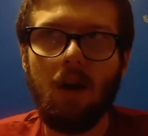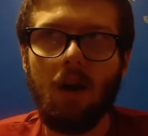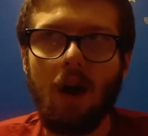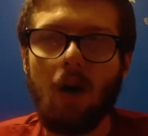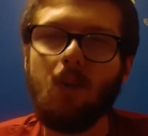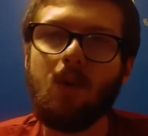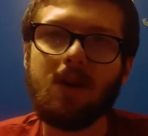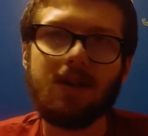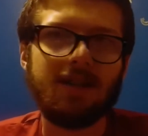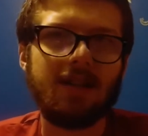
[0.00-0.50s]
I
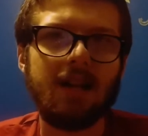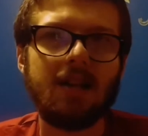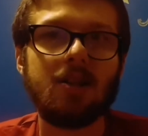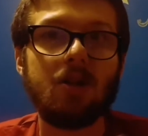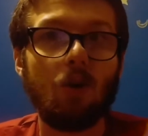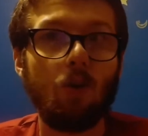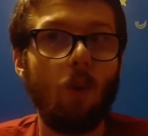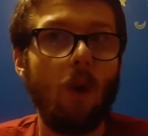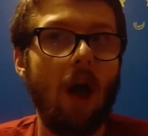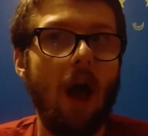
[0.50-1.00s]
wouldn't say it's
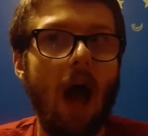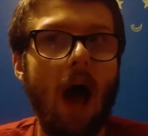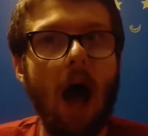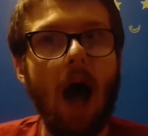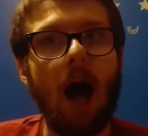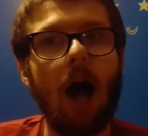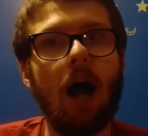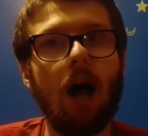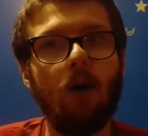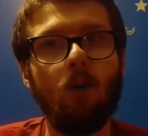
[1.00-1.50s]
the way
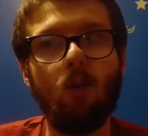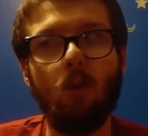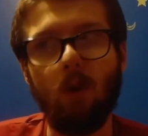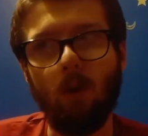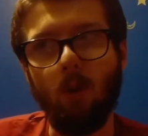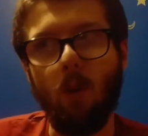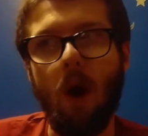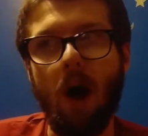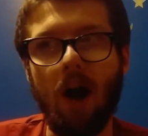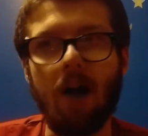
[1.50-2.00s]
I would
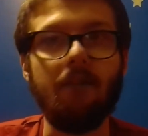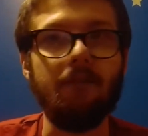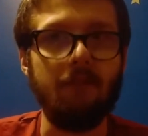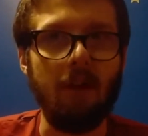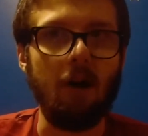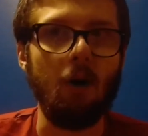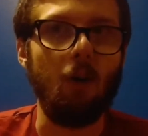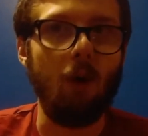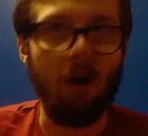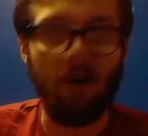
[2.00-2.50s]
want a
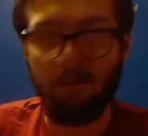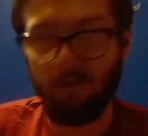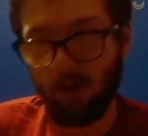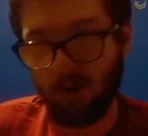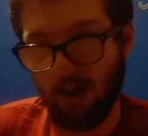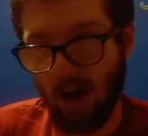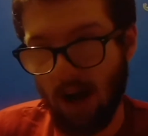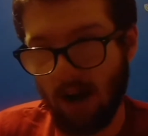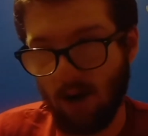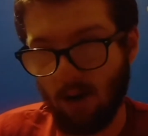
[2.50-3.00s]
farewell for
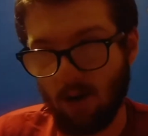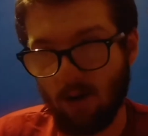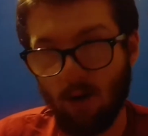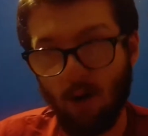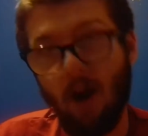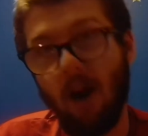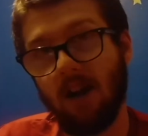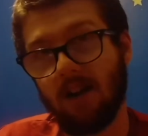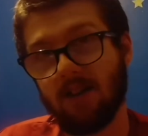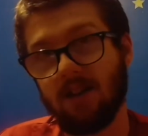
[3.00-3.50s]
Daniel
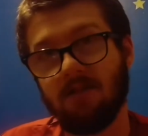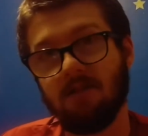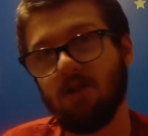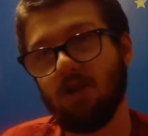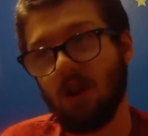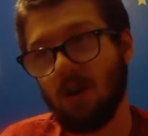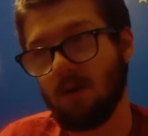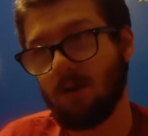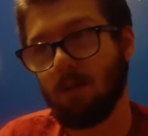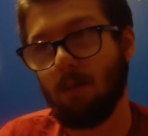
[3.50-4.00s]
Craig as
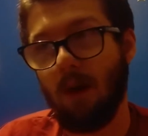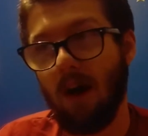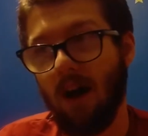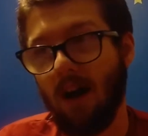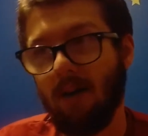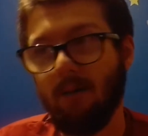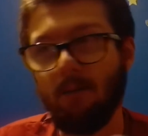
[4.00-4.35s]
James Bond.